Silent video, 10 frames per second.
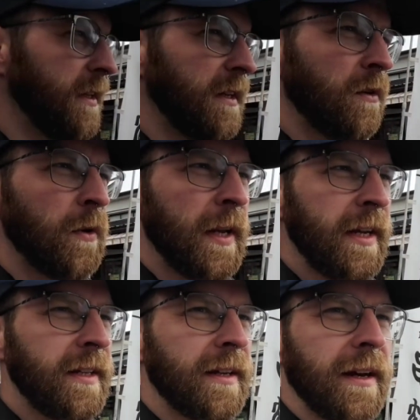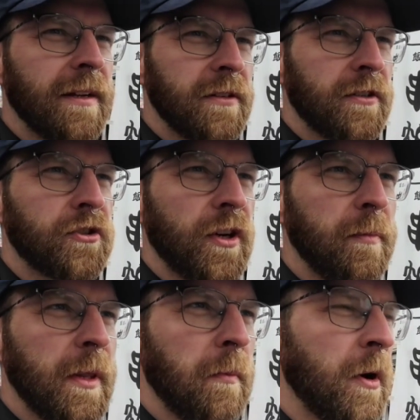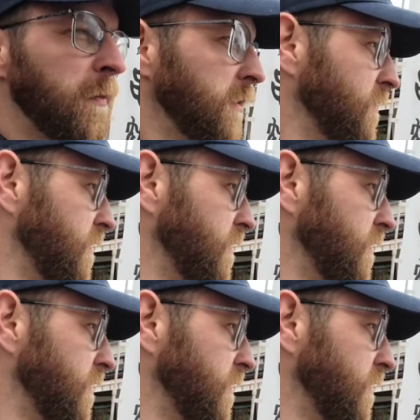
a little old lady that had a little shop at the bottom of the